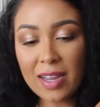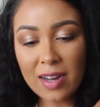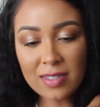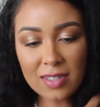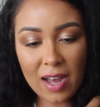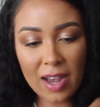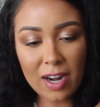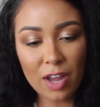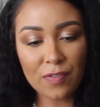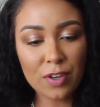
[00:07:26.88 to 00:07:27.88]
$8.99
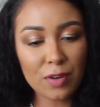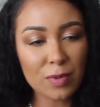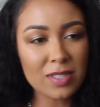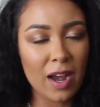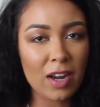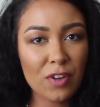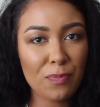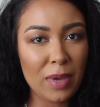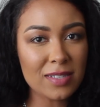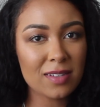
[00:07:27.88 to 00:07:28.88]
I figured was kind
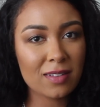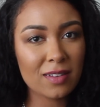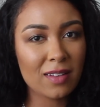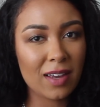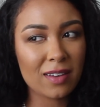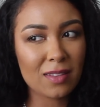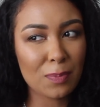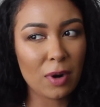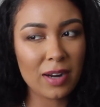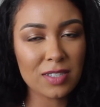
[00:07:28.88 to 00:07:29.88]
of basically like the
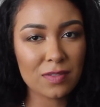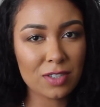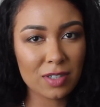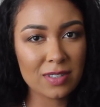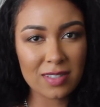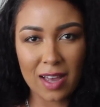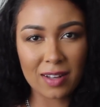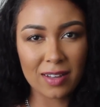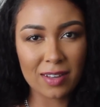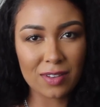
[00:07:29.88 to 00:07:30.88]
price of shirts
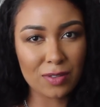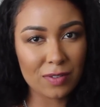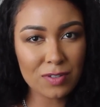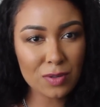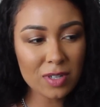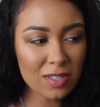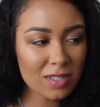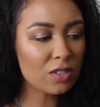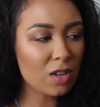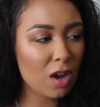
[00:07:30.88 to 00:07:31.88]
at like the thrift stores.
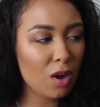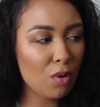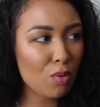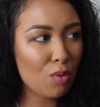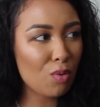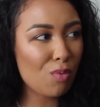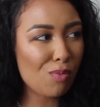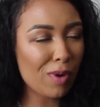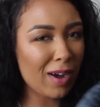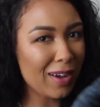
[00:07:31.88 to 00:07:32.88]
So
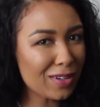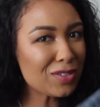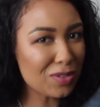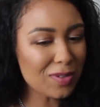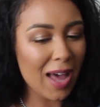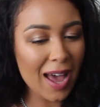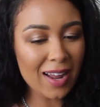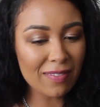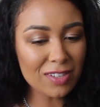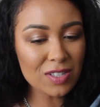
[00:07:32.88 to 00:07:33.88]
I could do that.
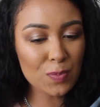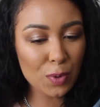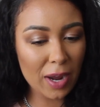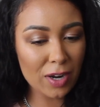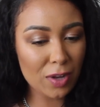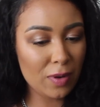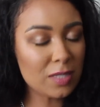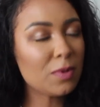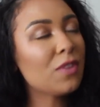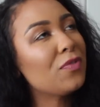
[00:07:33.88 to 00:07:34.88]
And this is brand new.
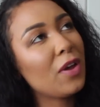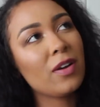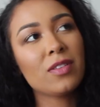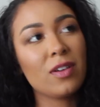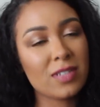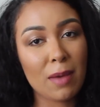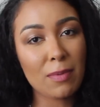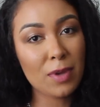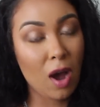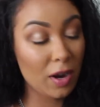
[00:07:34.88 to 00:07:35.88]
It's been a very long time, I'll
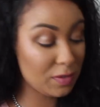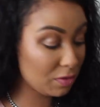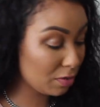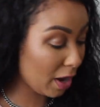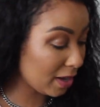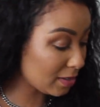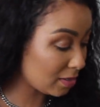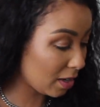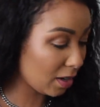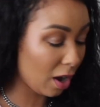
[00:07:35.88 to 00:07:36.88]
be honest with you guys,
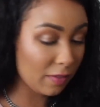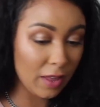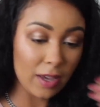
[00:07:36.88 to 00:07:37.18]
since I got